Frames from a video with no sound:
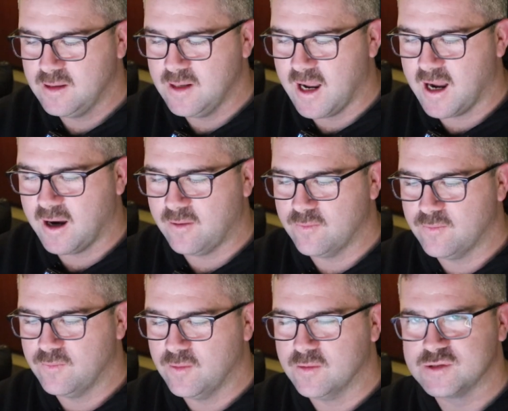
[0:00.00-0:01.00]
Now,
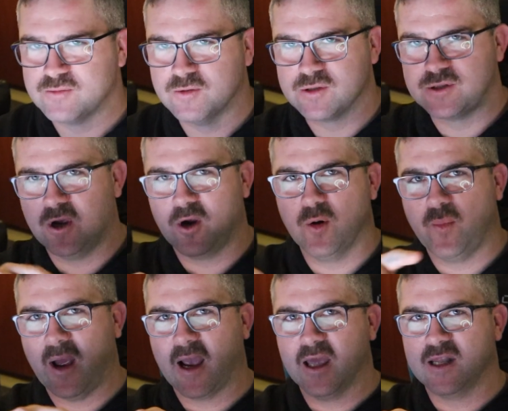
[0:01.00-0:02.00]
we'll, we'll circle
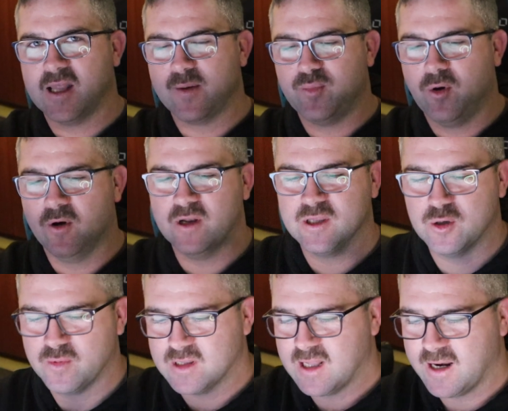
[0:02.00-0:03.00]
back into that point a
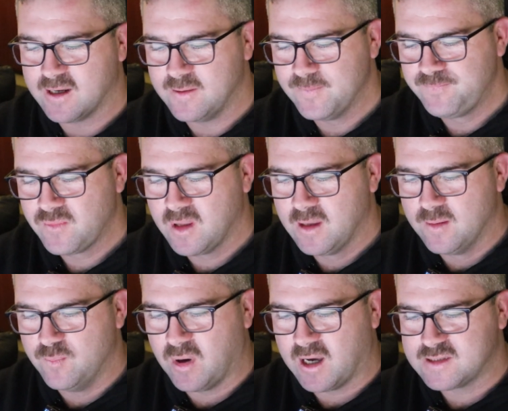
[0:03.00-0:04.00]
little bit later,
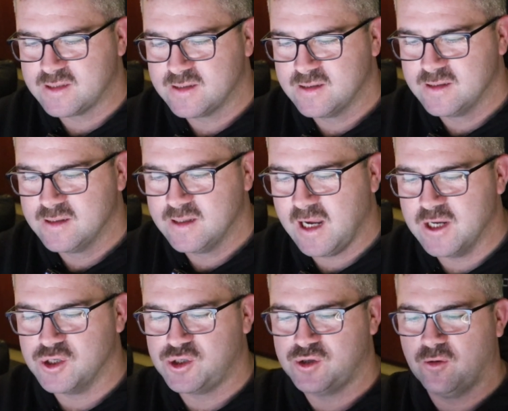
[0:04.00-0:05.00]
but
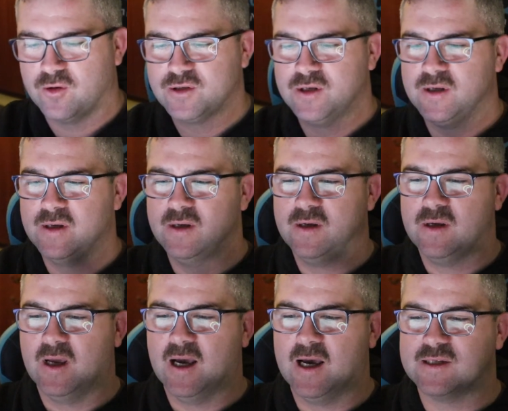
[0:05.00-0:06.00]
in short,
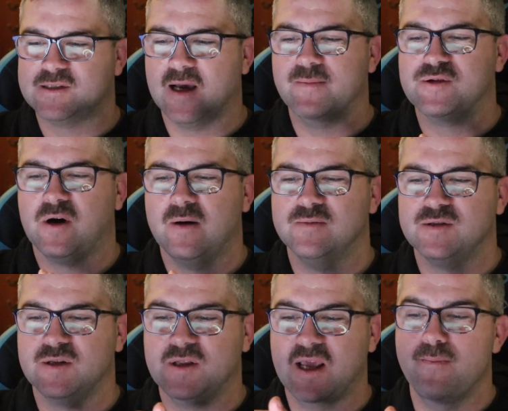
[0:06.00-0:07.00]
uh,
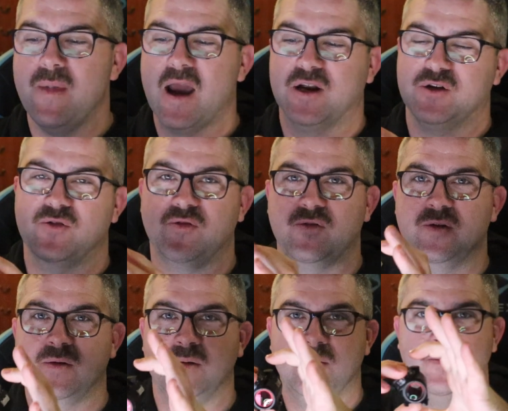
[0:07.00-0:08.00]
sometimes the amount of
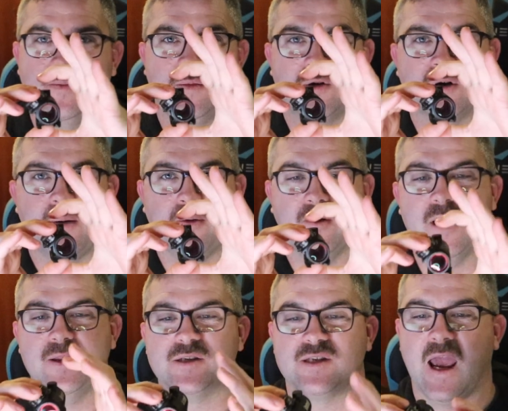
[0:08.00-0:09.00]
crap
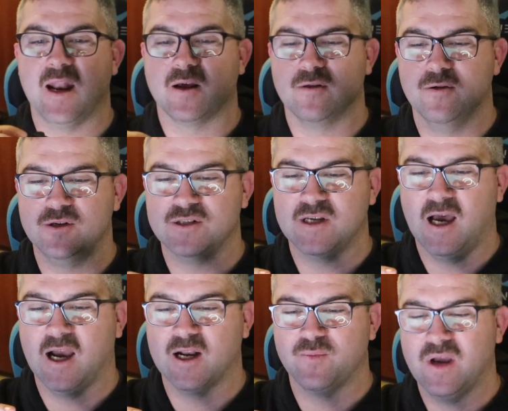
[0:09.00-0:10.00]
around this can occlude your
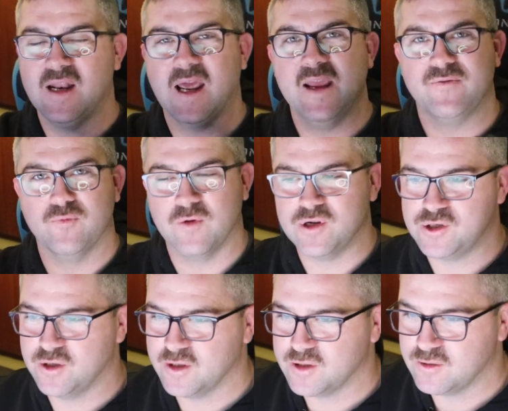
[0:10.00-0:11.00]
target a bit, even when
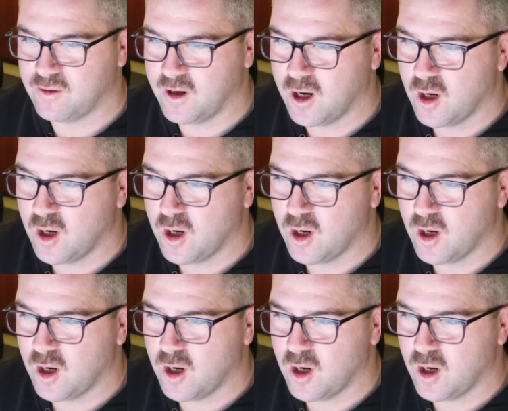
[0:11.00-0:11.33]
shooting two eye